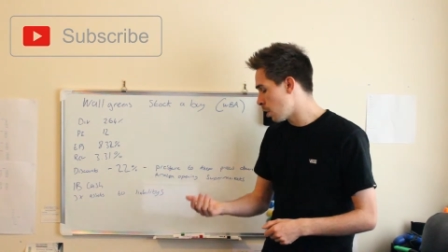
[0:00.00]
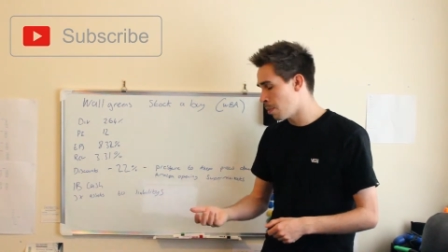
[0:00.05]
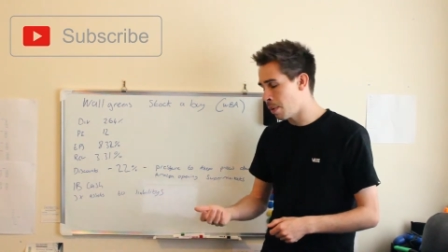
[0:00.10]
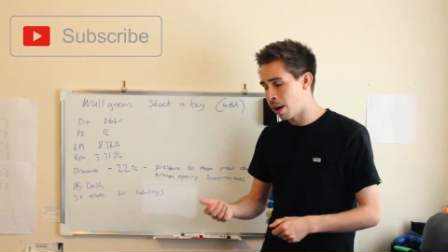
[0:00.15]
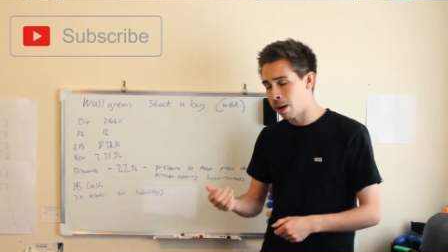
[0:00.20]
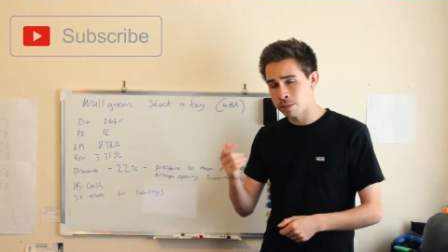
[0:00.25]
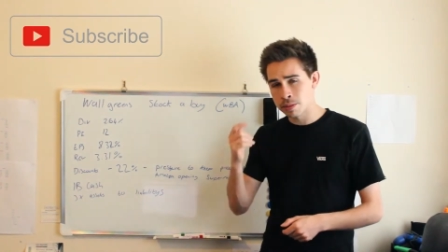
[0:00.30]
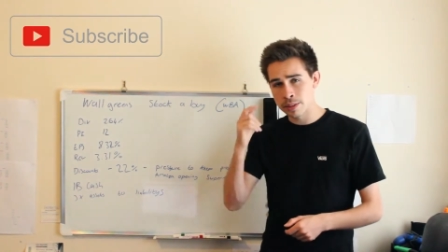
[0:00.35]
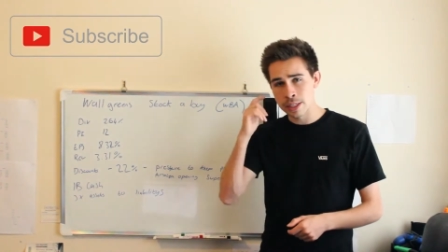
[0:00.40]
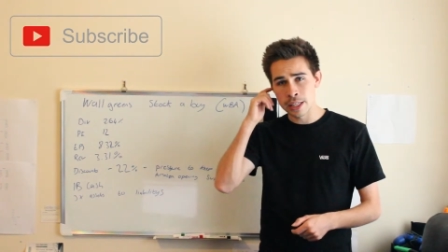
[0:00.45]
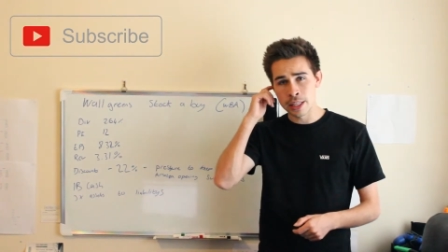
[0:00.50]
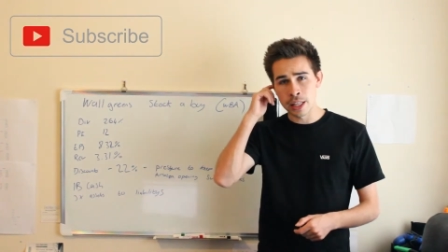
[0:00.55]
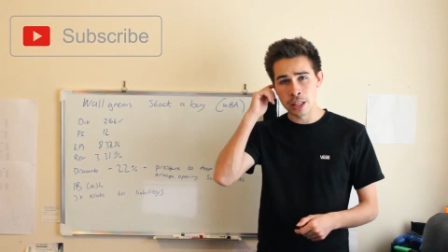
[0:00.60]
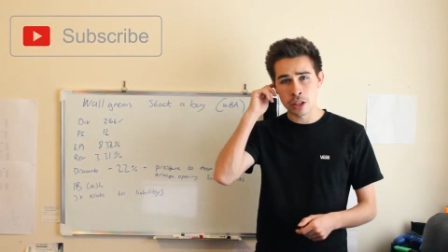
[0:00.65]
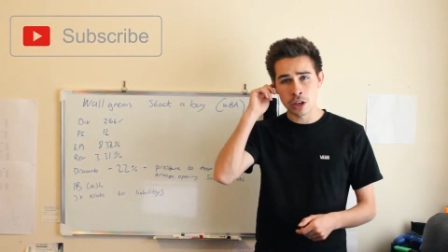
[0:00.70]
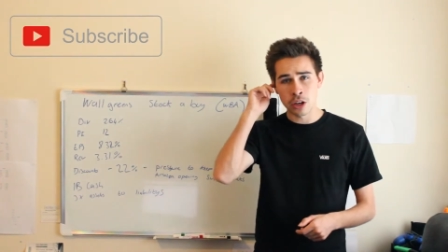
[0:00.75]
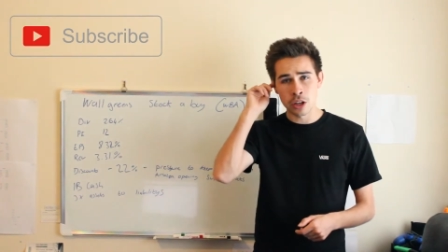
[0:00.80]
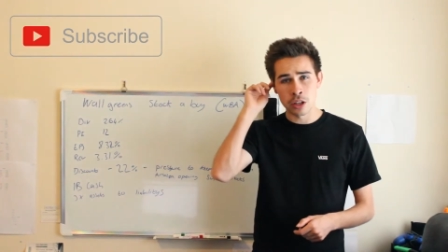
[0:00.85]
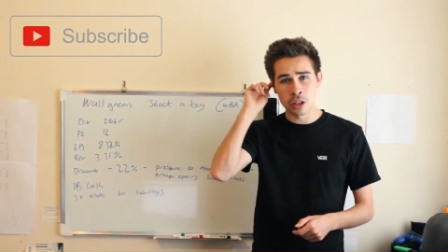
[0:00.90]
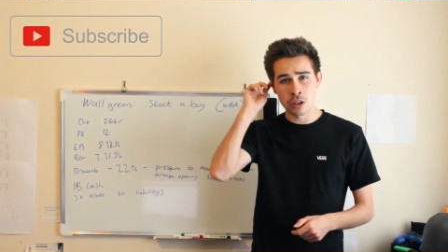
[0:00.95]
come out saying that
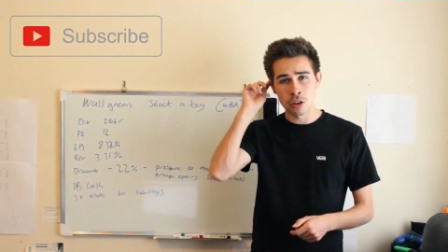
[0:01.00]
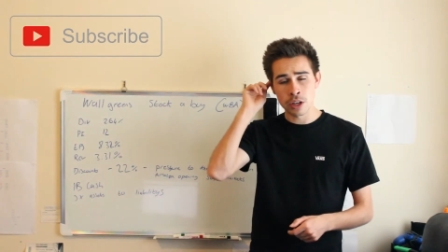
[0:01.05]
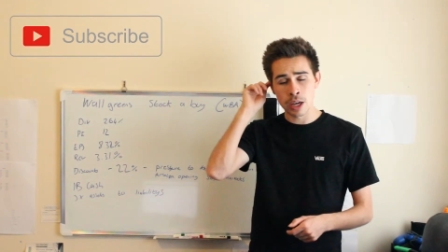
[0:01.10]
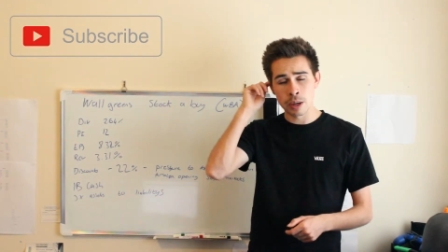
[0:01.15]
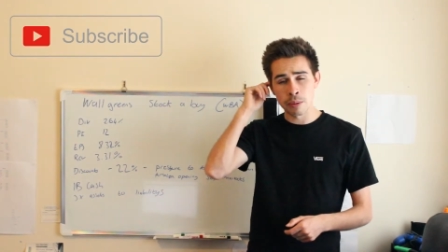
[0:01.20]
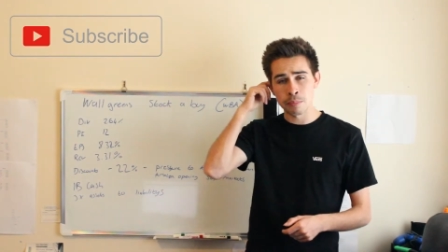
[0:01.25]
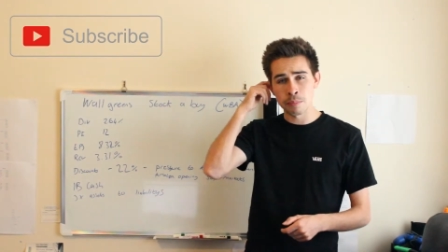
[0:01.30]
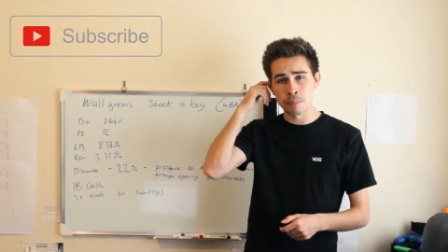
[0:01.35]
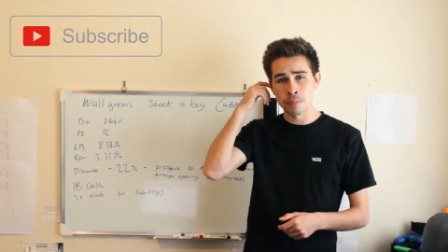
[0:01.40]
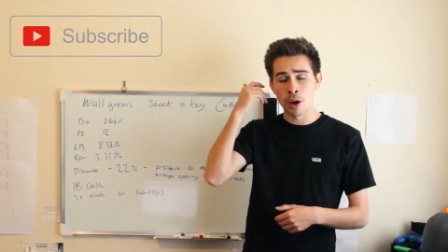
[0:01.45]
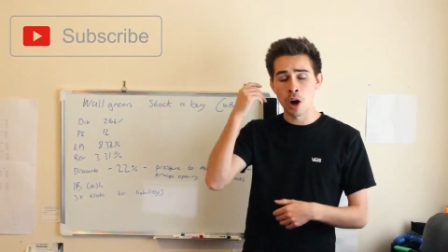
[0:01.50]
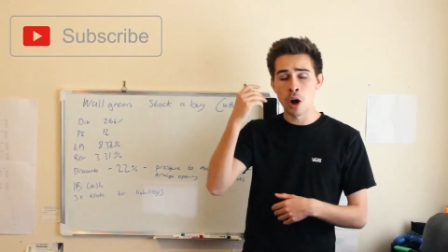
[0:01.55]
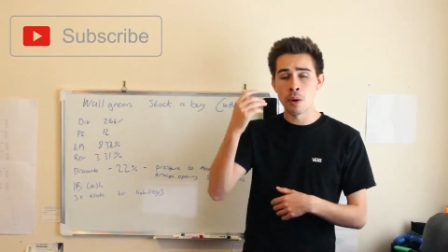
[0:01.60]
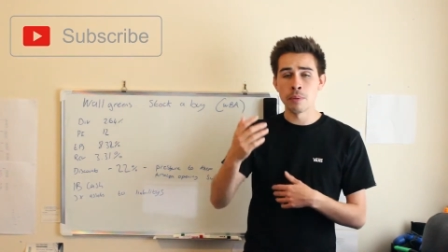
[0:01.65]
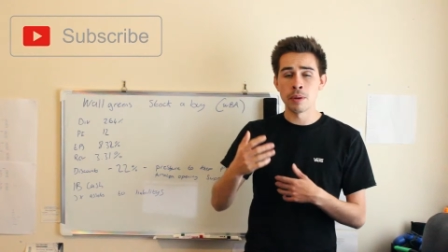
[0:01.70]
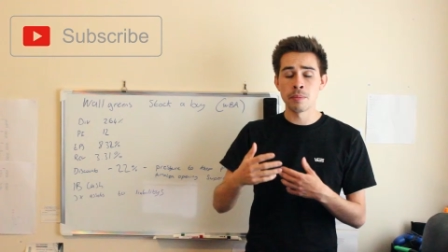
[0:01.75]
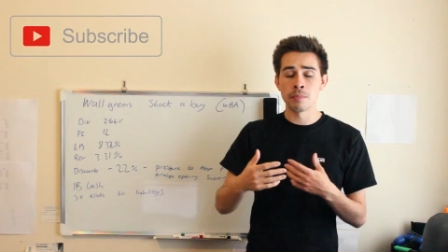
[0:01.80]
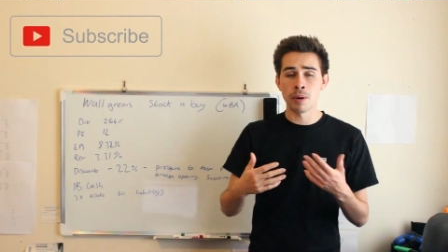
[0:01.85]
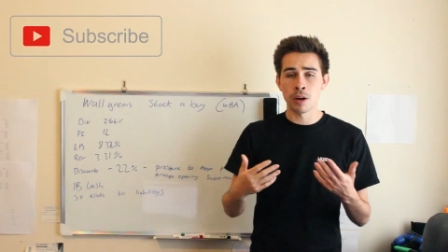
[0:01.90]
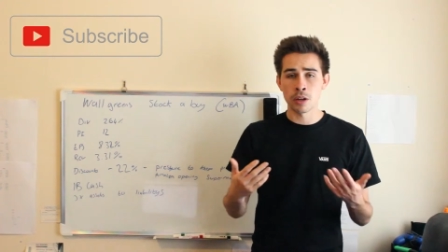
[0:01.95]
they're going to look at
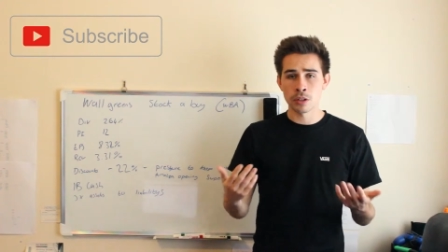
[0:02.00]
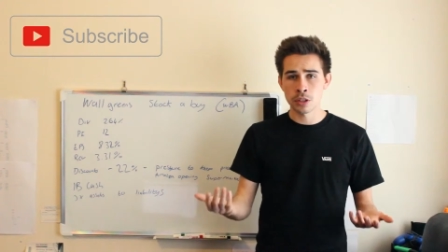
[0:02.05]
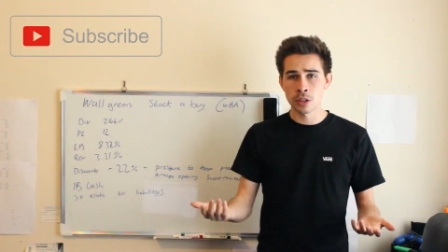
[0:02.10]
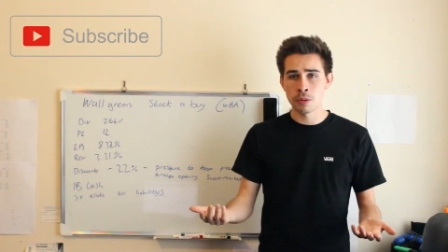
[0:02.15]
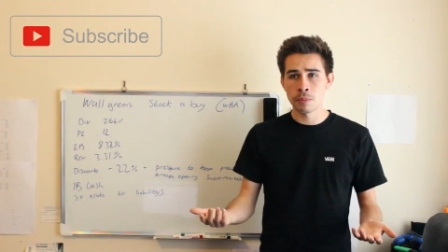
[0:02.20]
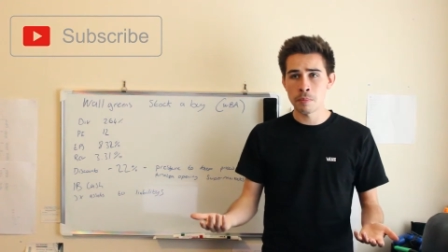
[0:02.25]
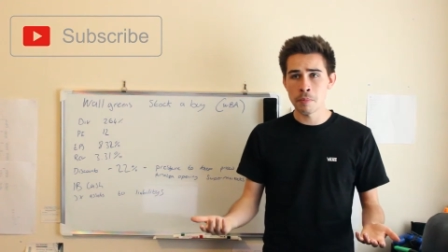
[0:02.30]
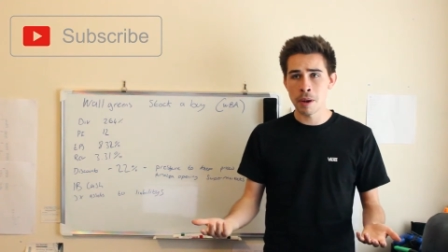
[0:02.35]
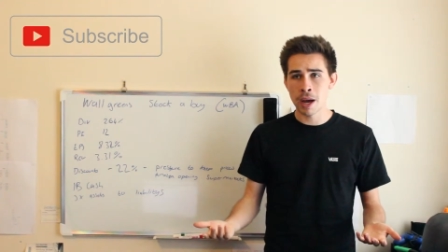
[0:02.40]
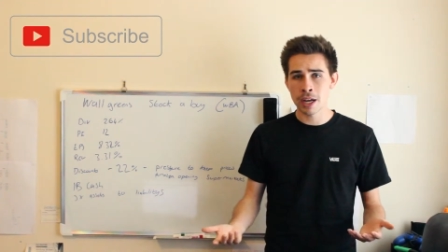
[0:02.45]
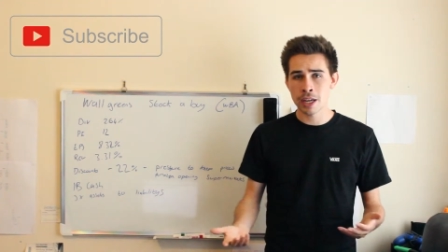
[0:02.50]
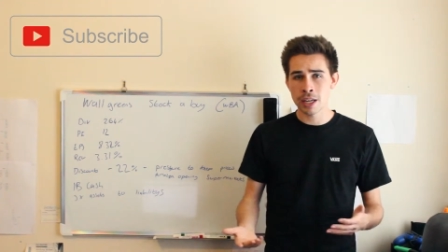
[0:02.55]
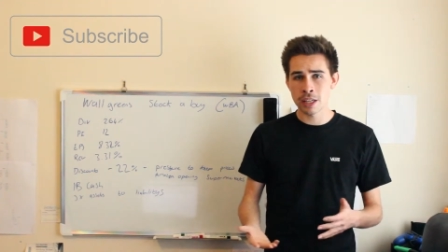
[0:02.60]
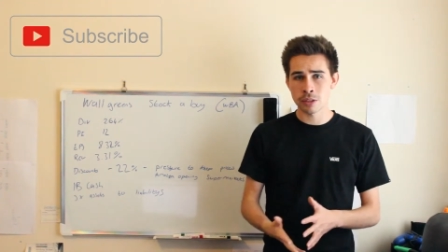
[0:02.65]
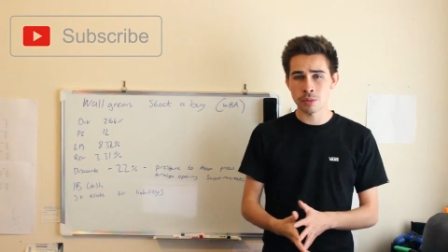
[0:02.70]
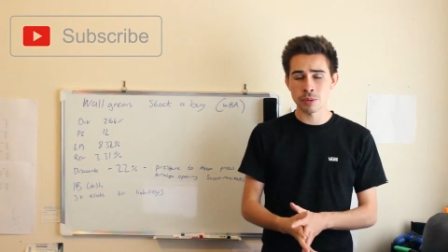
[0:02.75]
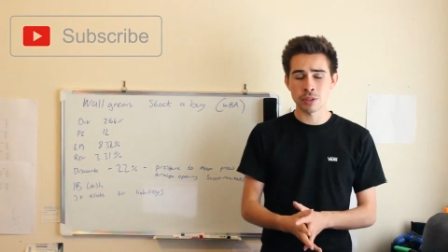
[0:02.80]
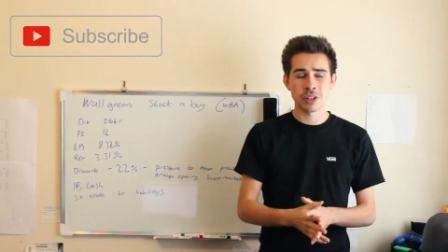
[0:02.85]
opening more supermarkets,